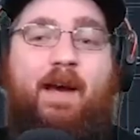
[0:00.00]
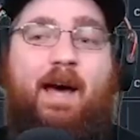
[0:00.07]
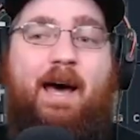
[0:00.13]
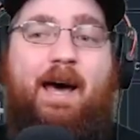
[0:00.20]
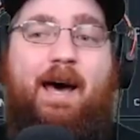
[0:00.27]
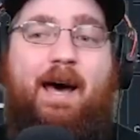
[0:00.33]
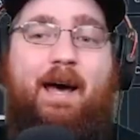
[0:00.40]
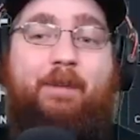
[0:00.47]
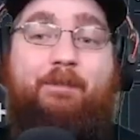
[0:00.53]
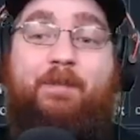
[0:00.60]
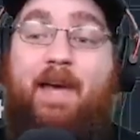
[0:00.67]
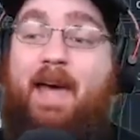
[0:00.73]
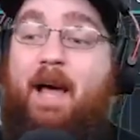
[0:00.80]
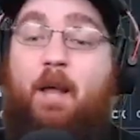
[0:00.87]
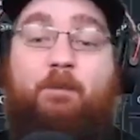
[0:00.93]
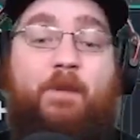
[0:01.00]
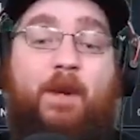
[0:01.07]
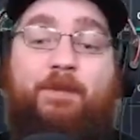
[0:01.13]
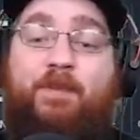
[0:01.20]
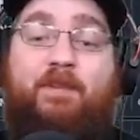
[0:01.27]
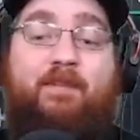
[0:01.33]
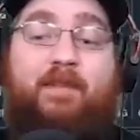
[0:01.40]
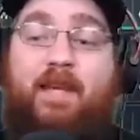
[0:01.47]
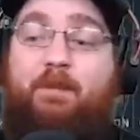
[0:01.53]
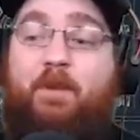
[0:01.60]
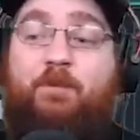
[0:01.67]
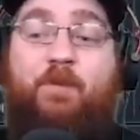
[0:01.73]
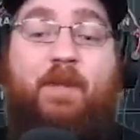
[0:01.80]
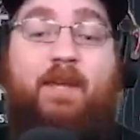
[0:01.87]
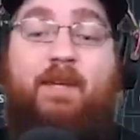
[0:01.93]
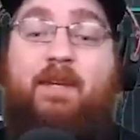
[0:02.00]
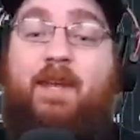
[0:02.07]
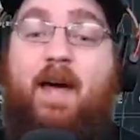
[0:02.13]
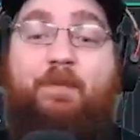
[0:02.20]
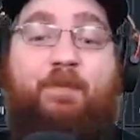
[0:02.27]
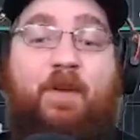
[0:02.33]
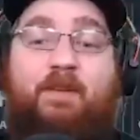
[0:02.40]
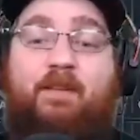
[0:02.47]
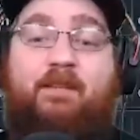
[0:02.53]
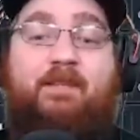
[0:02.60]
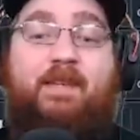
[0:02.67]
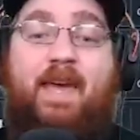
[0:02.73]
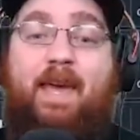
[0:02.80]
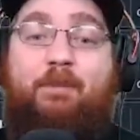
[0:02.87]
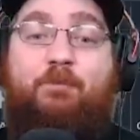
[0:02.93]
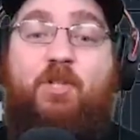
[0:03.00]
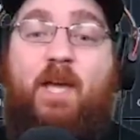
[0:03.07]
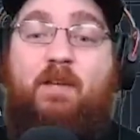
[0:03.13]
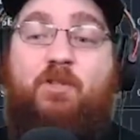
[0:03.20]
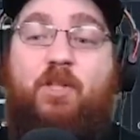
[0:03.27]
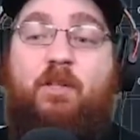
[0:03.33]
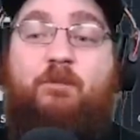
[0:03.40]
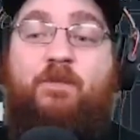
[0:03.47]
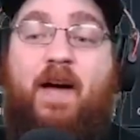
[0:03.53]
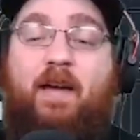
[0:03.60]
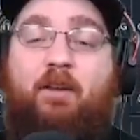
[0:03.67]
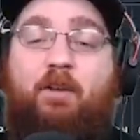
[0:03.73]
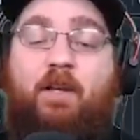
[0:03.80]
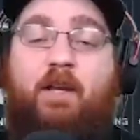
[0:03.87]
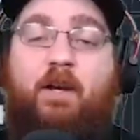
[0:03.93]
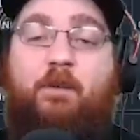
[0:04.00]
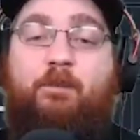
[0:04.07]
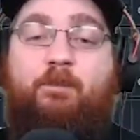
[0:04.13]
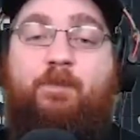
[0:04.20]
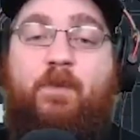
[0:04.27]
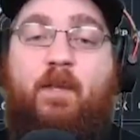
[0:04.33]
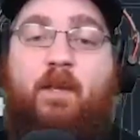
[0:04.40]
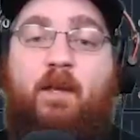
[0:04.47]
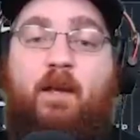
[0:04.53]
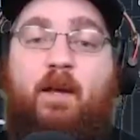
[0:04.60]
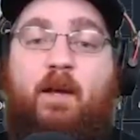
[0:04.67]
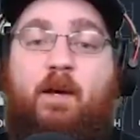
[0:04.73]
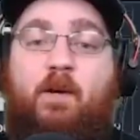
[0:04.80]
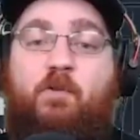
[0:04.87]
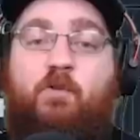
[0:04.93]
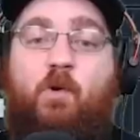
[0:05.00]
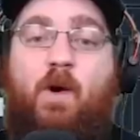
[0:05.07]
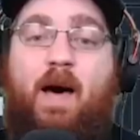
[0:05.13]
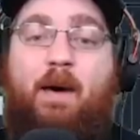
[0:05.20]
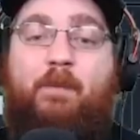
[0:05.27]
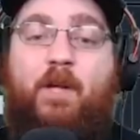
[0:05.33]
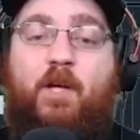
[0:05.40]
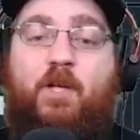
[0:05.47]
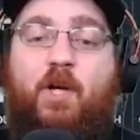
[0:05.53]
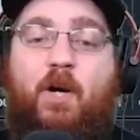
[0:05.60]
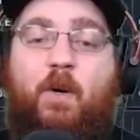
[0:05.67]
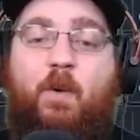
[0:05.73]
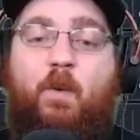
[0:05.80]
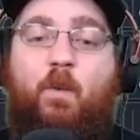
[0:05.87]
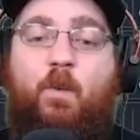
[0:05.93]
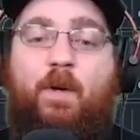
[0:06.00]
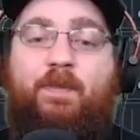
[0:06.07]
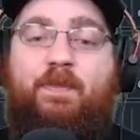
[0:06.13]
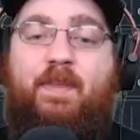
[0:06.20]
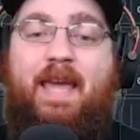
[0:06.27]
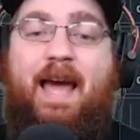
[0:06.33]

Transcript: Um, to help out this team, there's really nothing that's game changing in the final year. So I'm going to go with the